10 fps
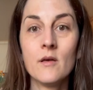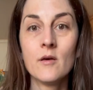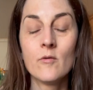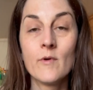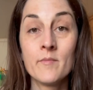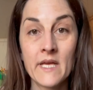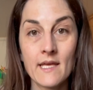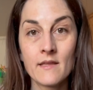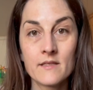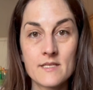When
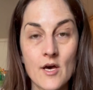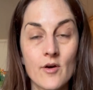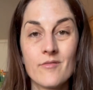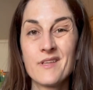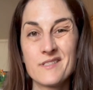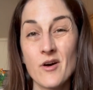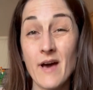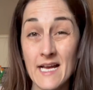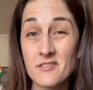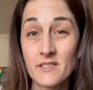making the dough
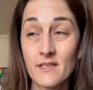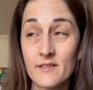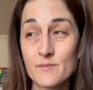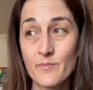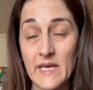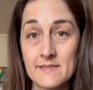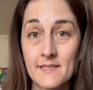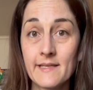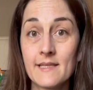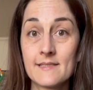actually looks
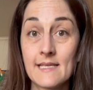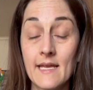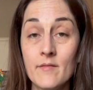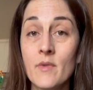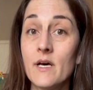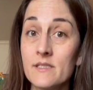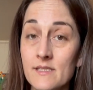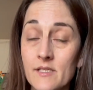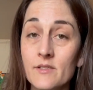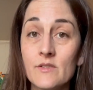basically the same
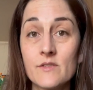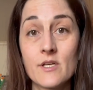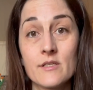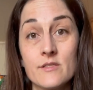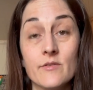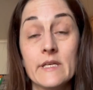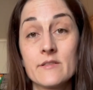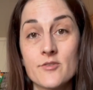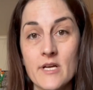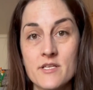until you start doing
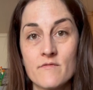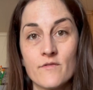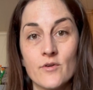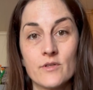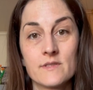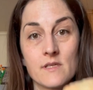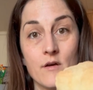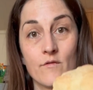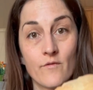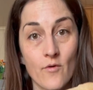stretch and folds
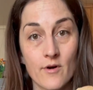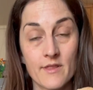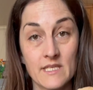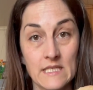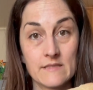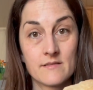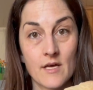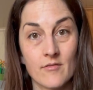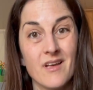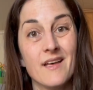for the yeast
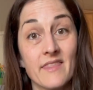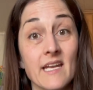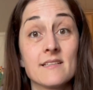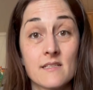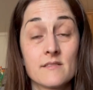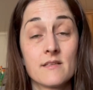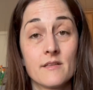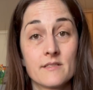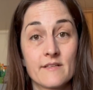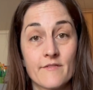dough. Then it starts to
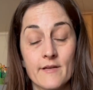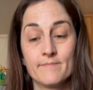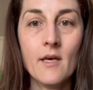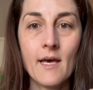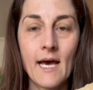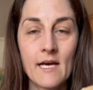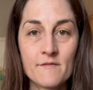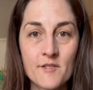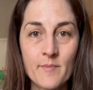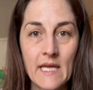look different.
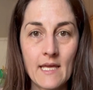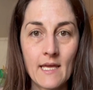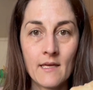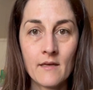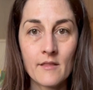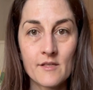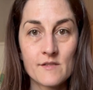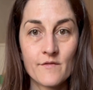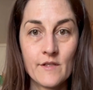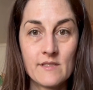After baking, there's
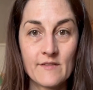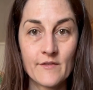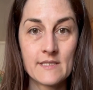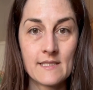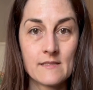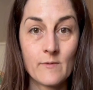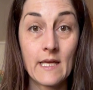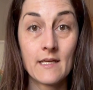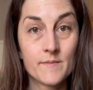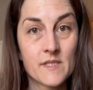a few differences we
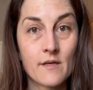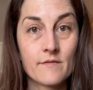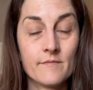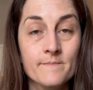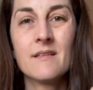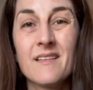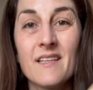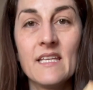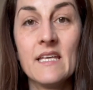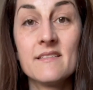can observe. The
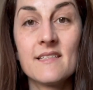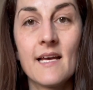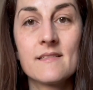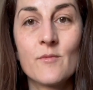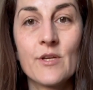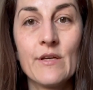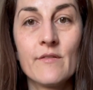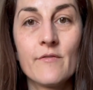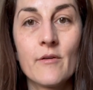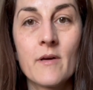yeast has more
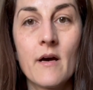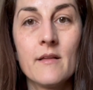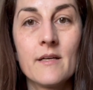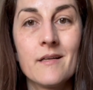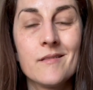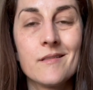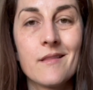uniform color.